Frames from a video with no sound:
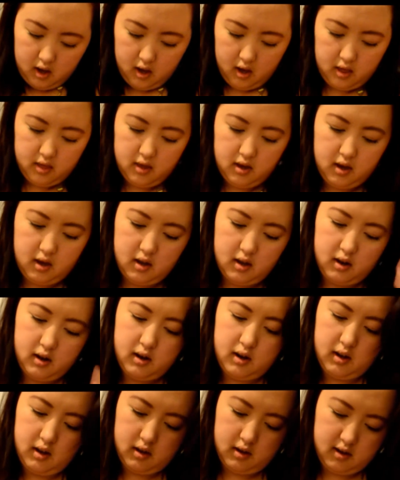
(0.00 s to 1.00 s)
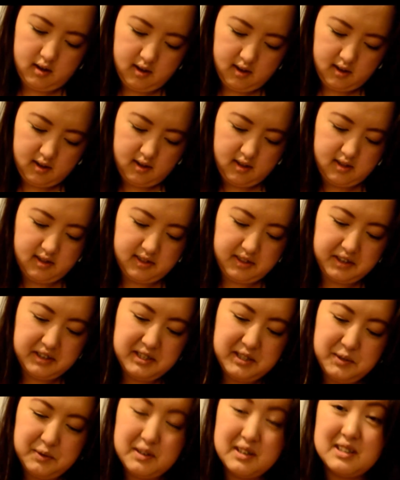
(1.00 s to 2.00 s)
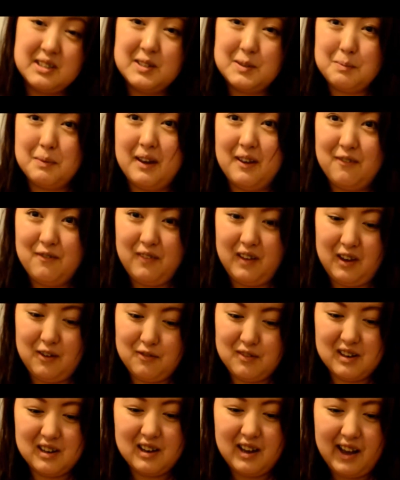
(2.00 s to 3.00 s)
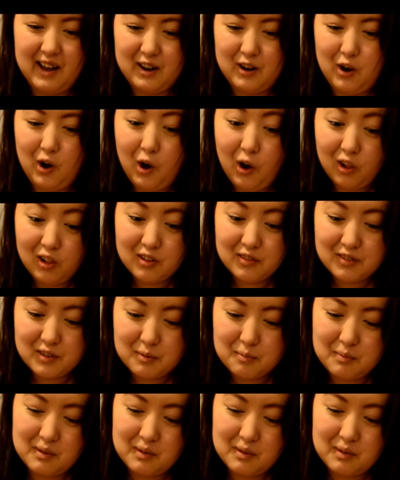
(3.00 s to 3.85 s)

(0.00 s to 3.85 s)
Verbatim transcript: And then this one is my favorite out of all of them.